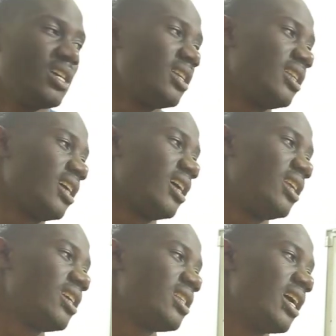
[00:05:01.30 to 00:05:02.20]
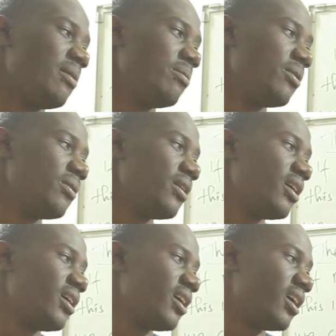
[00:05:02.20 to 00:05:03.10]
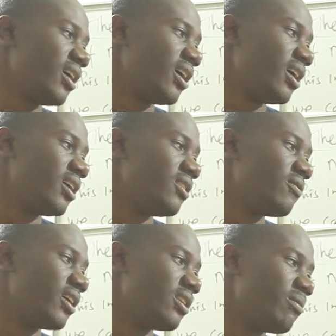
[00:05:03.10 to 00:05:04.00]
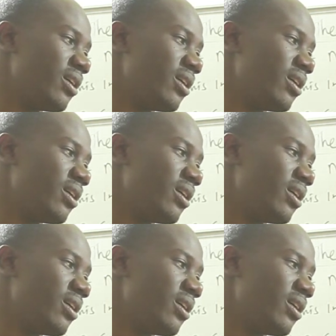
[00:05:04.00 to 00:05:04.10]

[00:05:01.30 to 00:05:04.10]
Take an example. A divided by